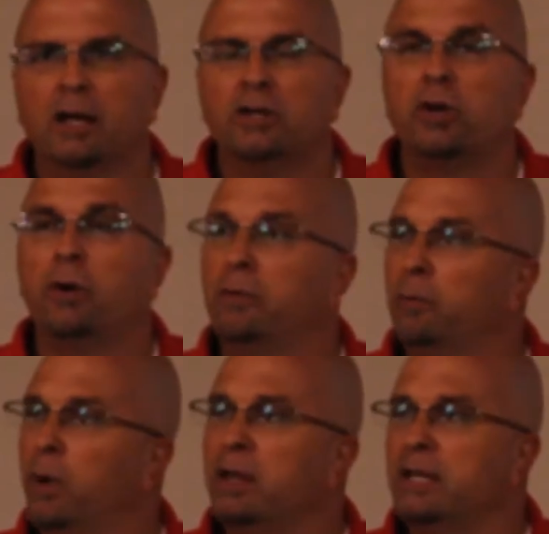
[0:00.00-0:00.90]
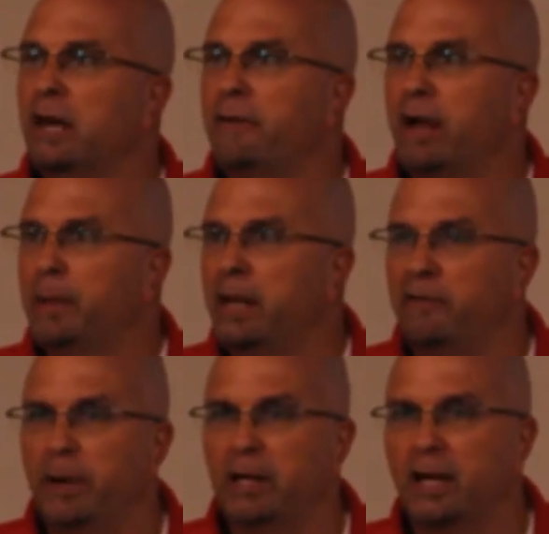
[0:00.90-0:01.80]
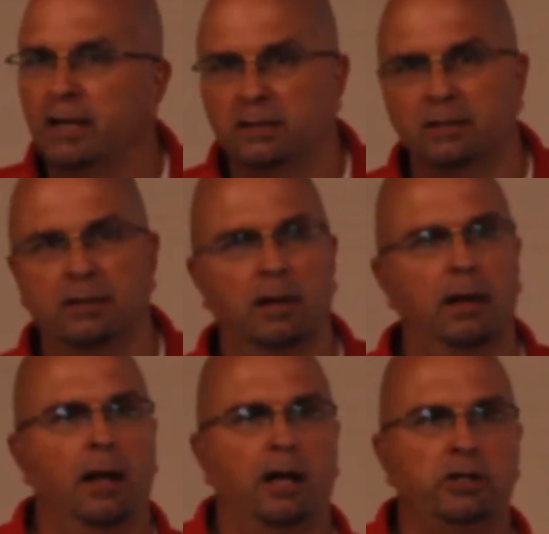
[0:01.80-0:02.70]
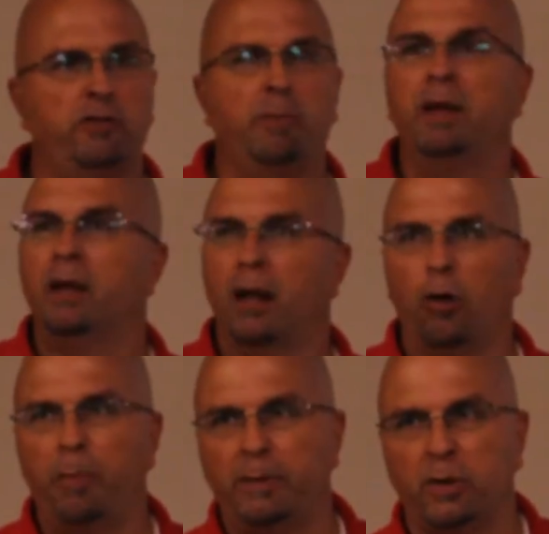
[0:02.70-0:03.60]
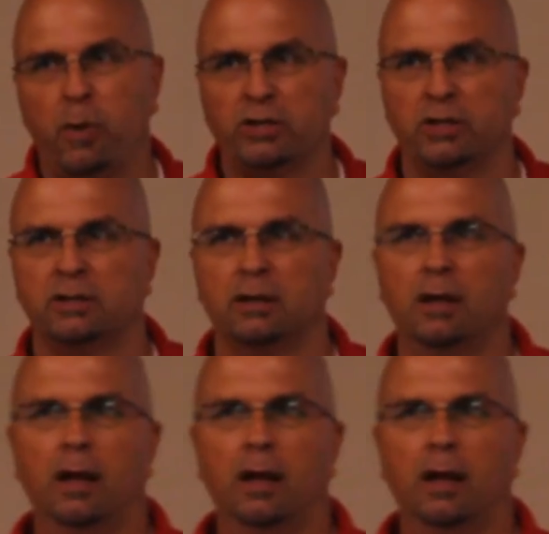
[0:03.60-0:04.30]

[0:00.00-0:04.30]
So one of the things I recommend that everybody does, I'll just repeat and I'll open up to questions.